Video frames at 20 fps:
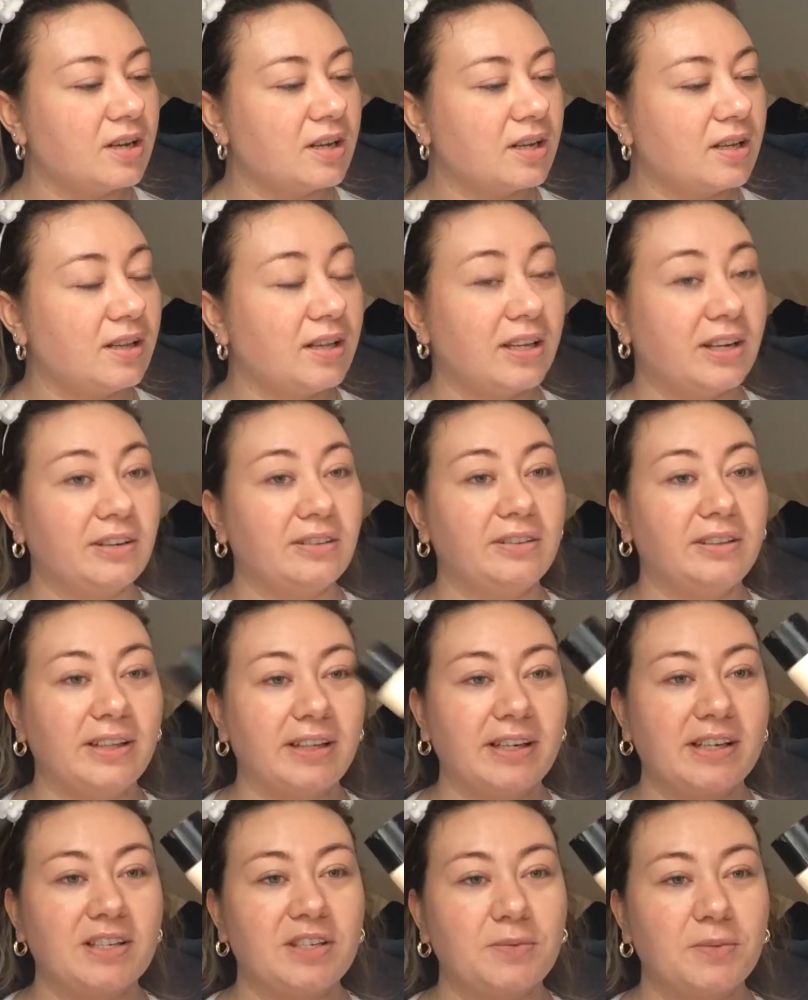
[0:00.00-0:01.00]
Claire
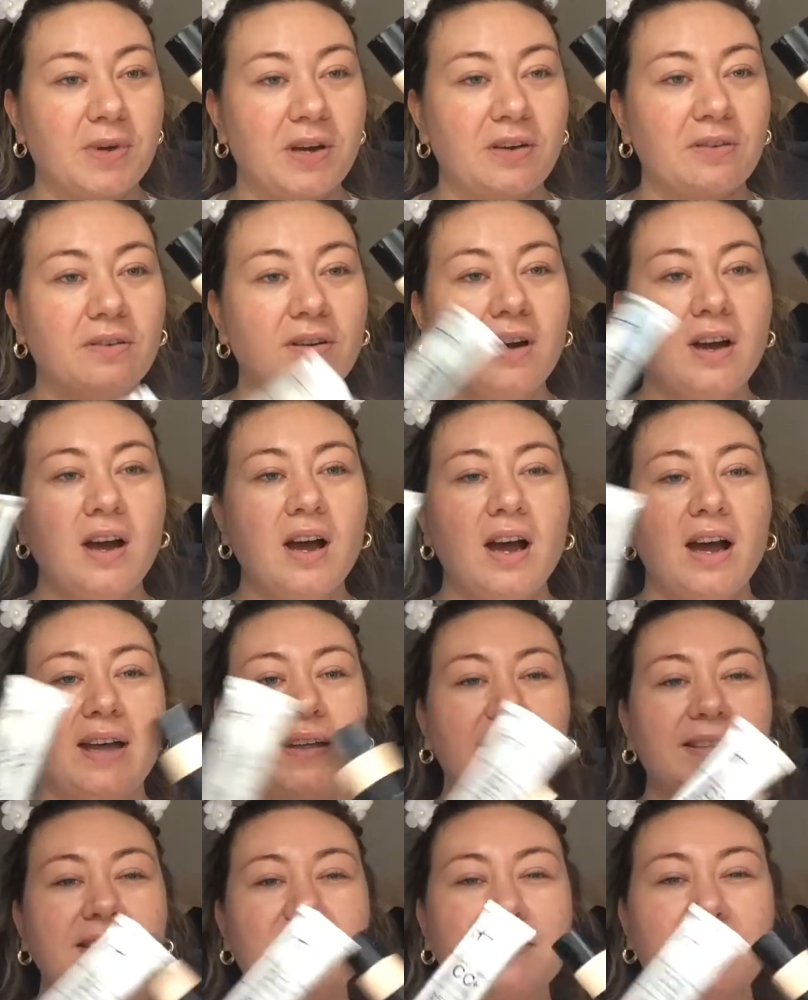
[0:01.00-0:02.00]
Light as well. I
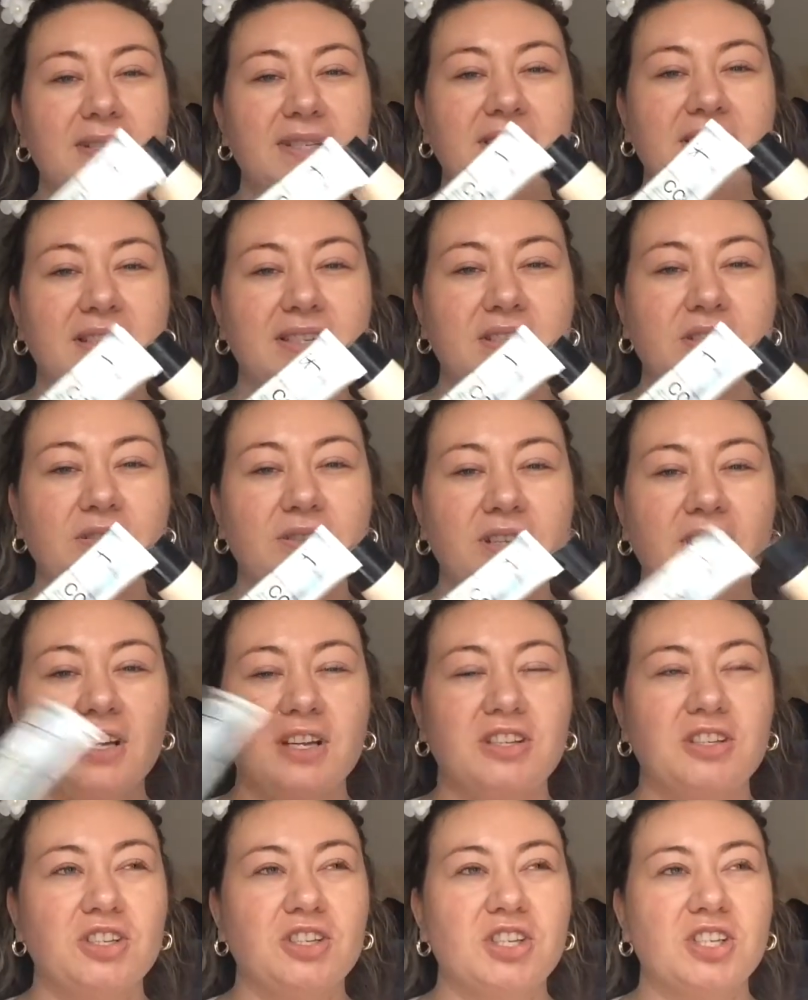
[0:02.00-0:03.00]
like to mix these two
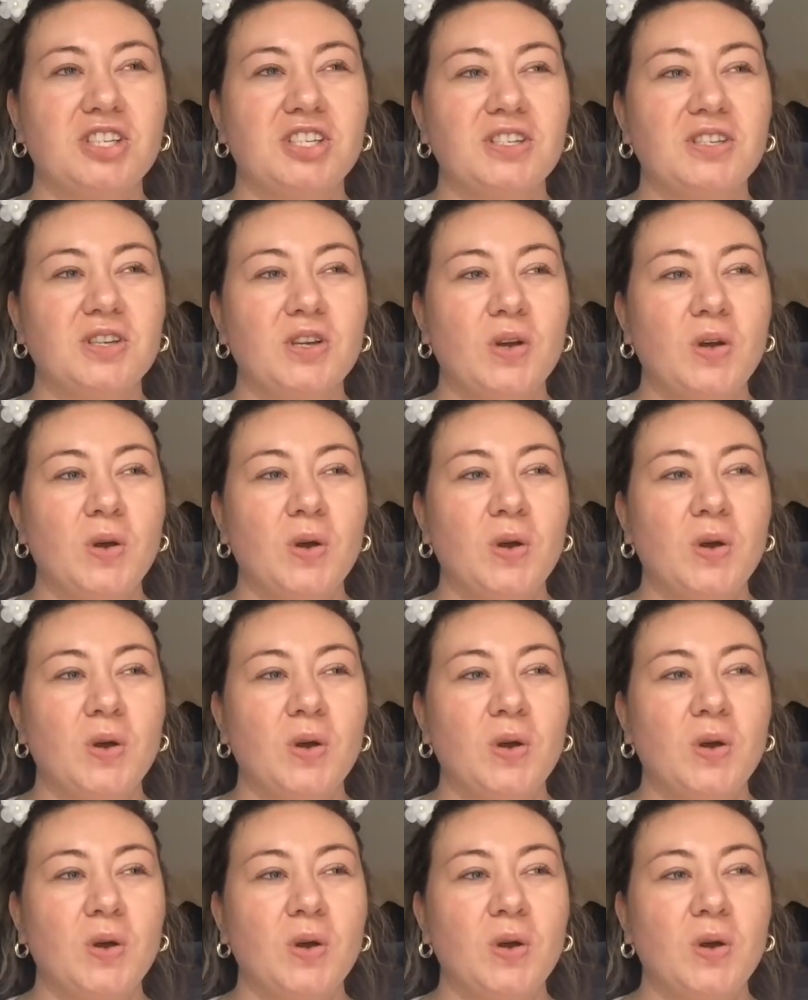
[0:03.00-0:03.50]
together because